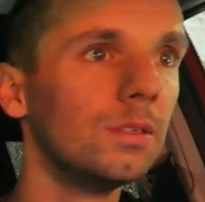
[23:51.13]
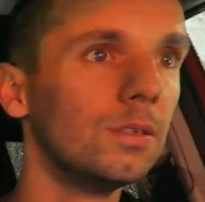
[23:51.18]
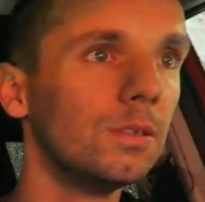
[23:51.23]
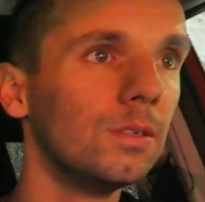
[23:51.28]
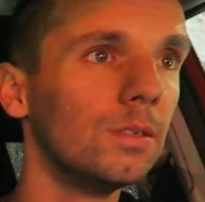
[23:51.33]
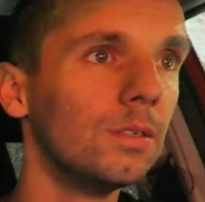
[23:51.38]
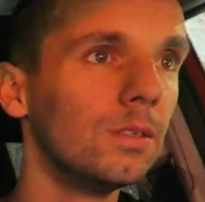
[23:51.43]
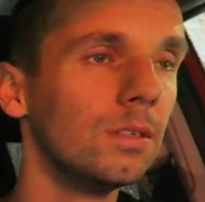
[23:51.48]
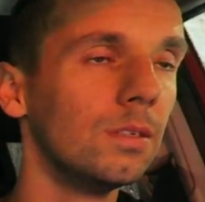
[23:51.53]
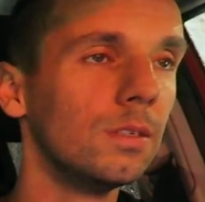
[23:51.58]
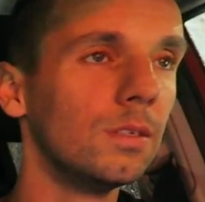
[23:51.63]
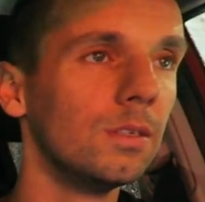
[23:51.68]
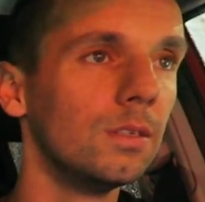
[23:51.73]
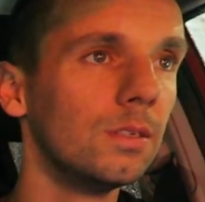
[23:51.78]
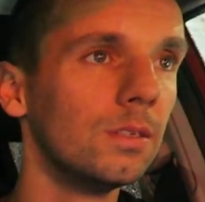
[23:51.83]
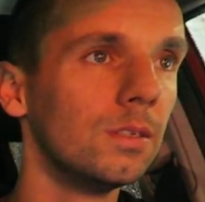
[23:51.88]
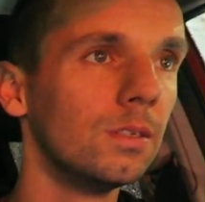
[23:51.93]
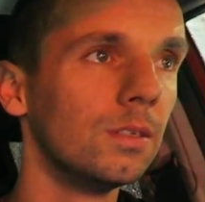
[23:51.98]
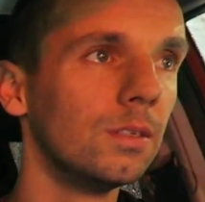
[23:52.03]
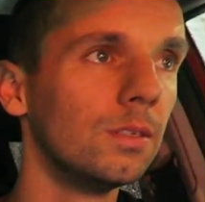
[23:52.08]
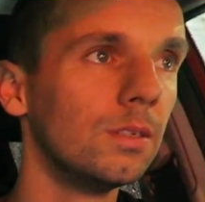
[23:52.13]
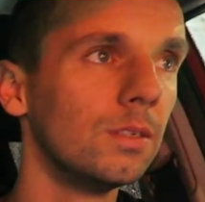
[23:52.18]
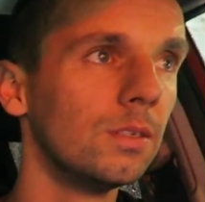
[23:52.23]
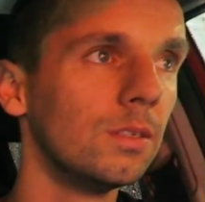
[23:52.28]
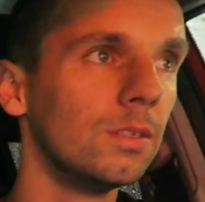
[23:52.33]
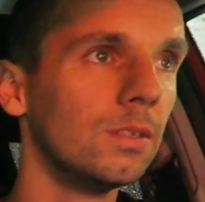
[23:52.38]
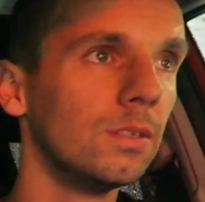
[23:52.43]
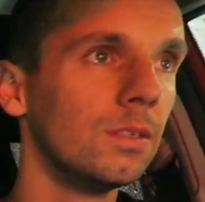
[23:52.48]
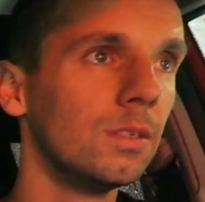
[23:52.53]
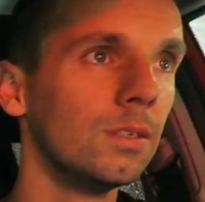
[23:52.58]

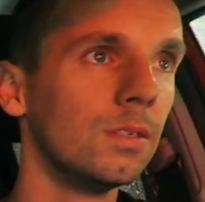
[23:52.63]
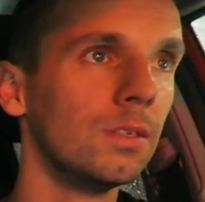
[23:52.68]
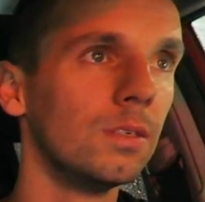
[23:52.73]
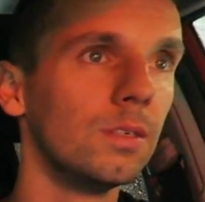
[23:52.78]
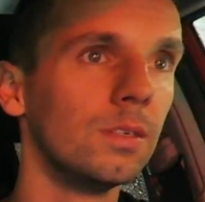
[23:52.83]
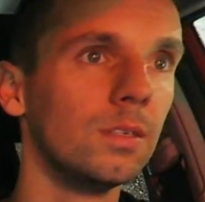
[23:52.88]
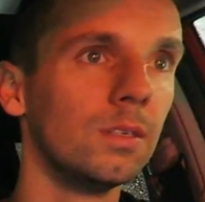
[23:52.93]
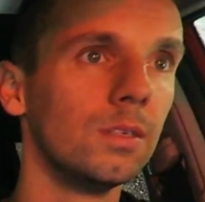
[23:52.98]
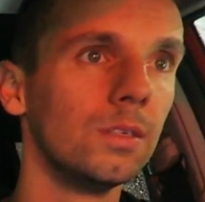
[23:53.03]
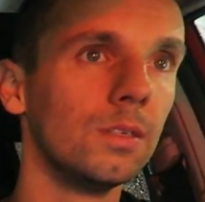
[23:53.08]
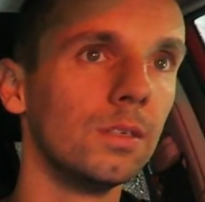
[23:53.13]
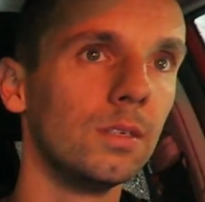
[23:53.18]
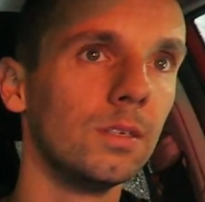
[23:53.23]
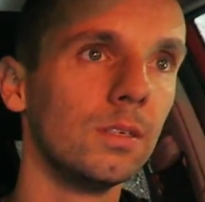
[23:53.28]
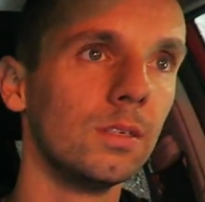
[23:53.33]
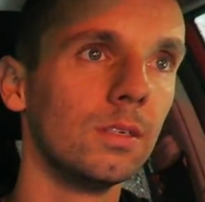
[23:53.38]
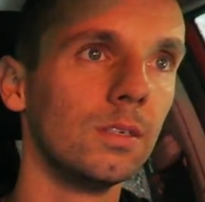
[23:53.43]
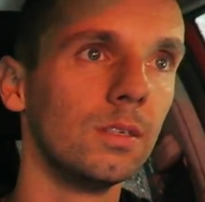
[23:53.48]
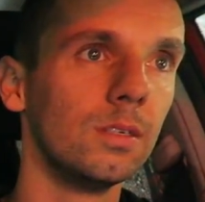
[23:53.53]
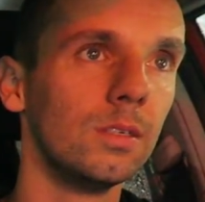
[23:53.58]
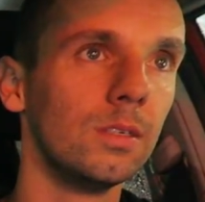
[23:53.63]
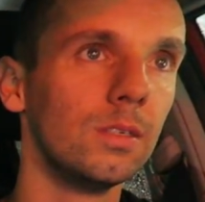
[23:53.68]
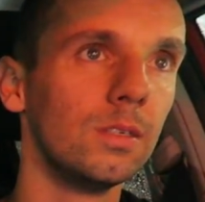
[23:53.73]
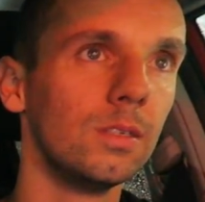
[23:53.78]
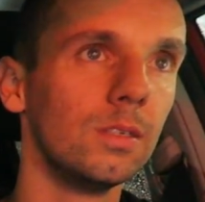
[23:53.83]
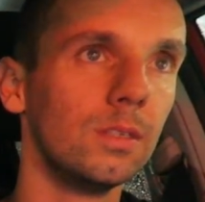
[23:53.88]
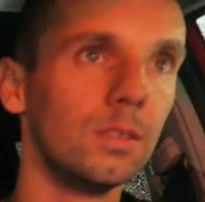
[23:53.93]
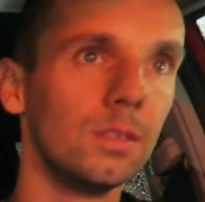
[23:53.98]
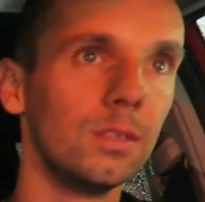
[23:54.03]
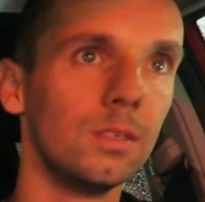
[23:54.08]

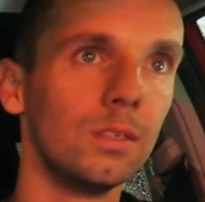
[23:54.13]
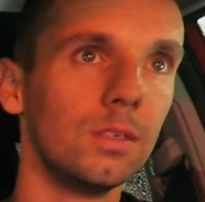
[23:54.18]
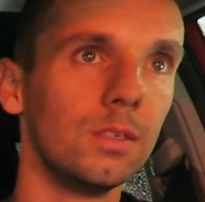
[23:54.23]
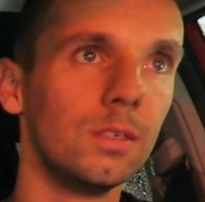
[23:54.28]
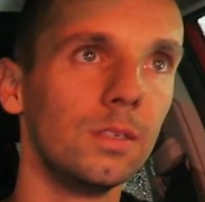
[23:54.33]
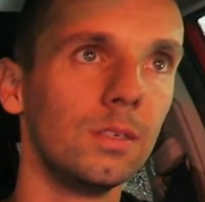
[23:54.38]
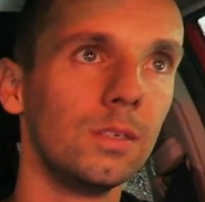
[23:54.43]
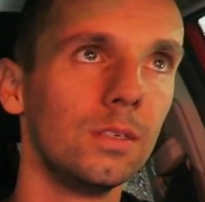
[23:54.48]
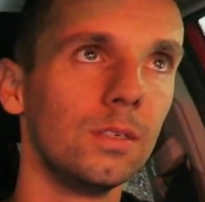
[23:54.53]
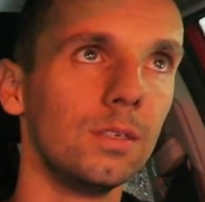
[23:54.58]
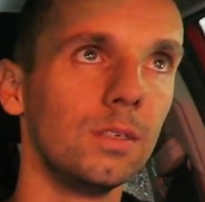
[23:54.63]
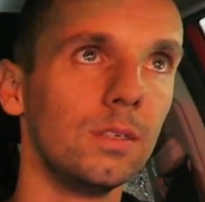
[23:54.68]
[no speech]